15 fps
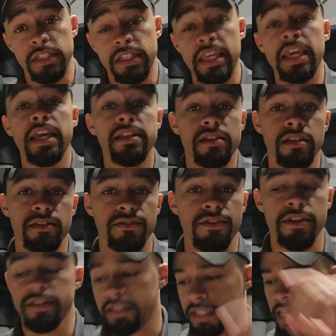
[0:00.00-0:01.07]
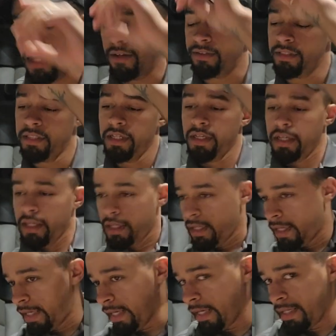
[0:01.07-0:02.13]
Kansas for this account.
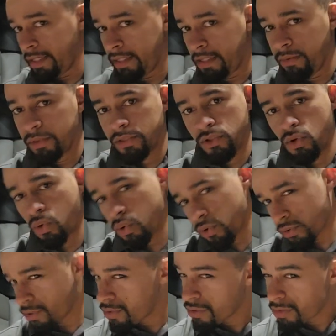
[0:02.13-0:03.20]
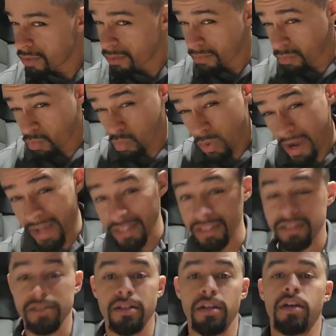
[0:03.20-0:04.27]
And it was
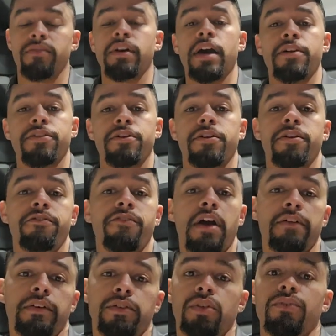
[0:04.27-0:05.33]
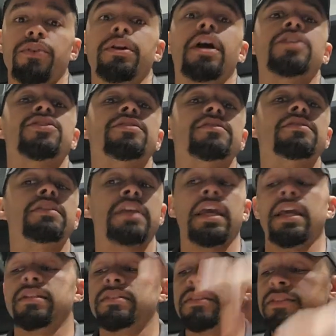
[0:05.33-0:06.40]
northwest of I-35. I was over in Hutchinson,
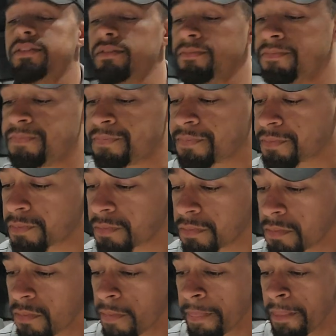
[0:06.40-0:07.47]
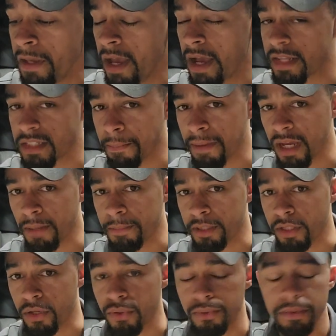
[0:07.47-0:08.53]
Kansas, to pick up a
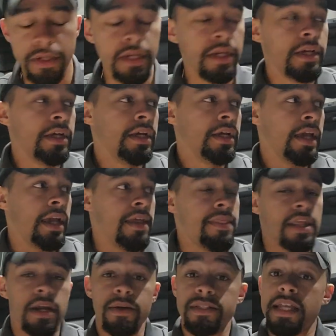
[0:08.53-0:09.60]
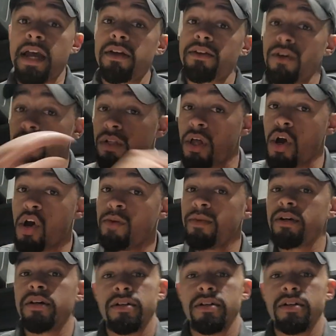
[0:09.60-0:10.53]
load. And then I was down in Oklahoma